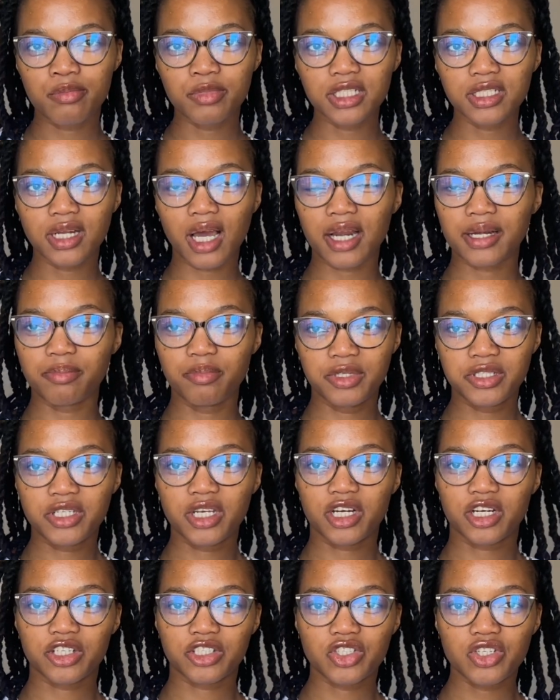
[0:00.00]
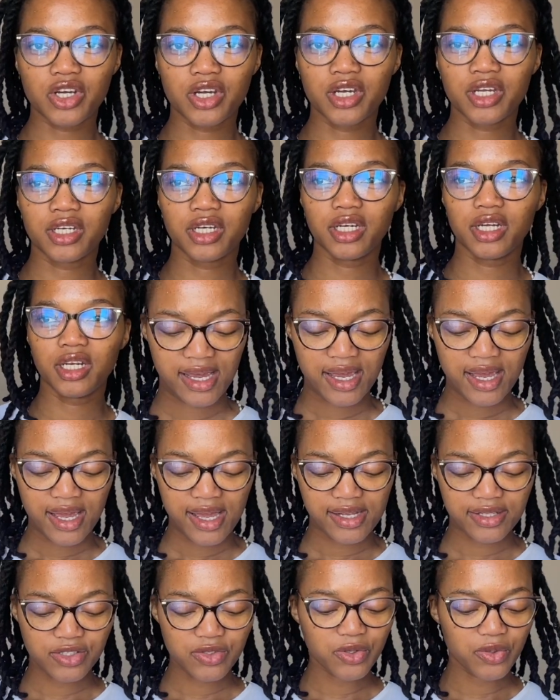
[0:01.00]
an admitted attorney,
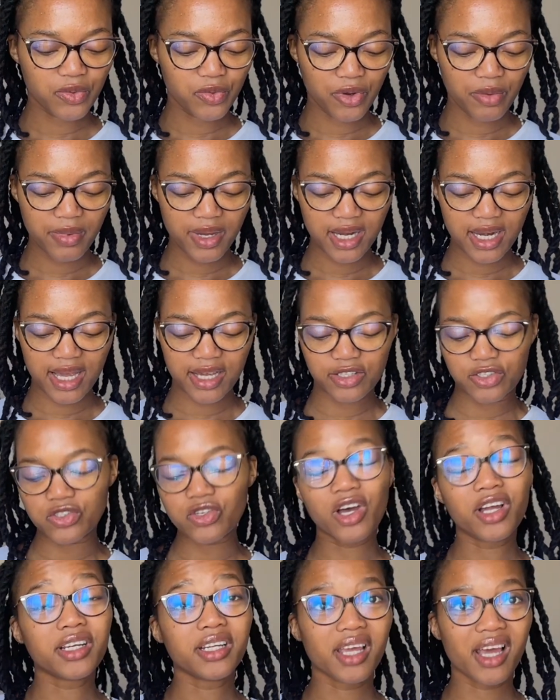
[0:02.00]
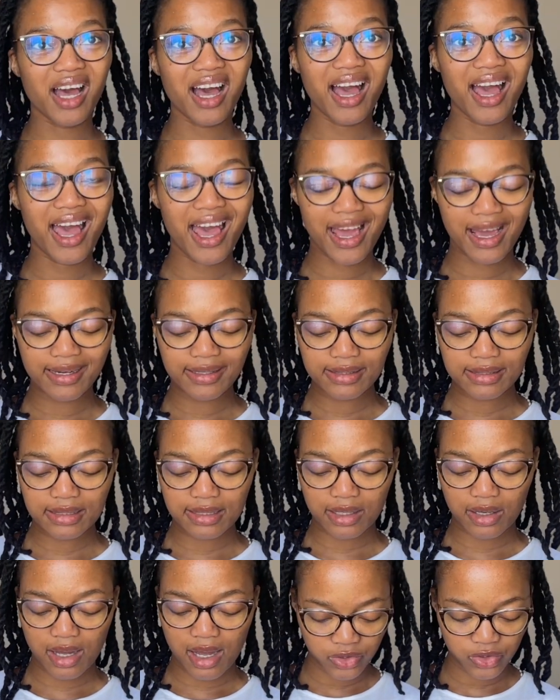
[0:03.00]
it took women like Sonia and
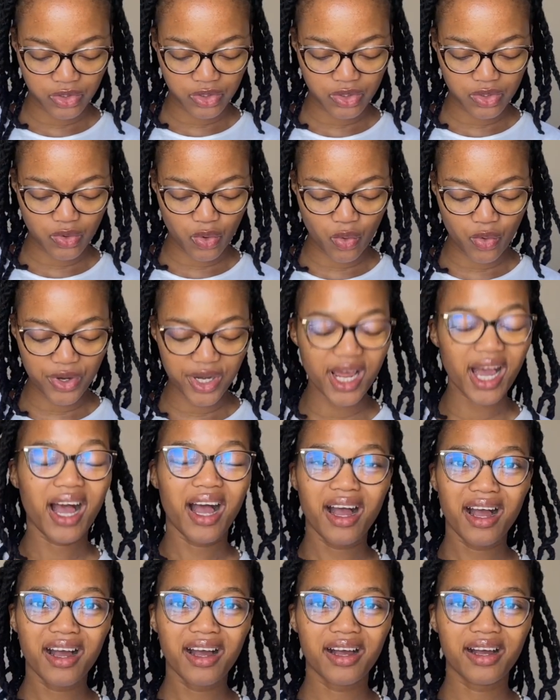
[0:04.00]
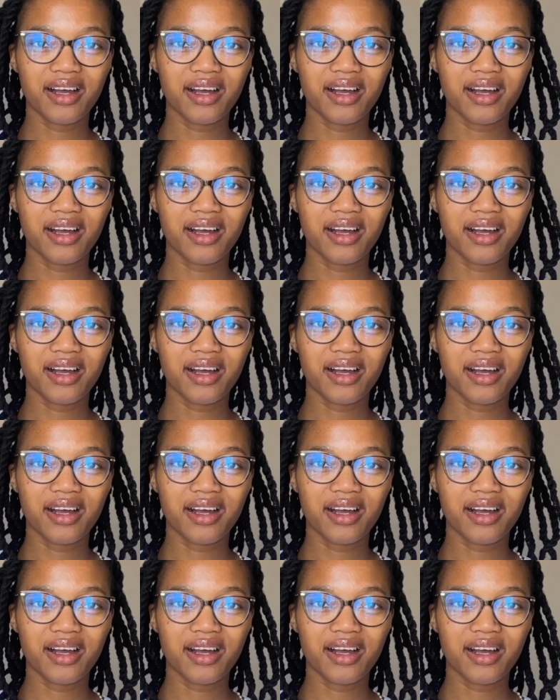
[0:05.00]
Una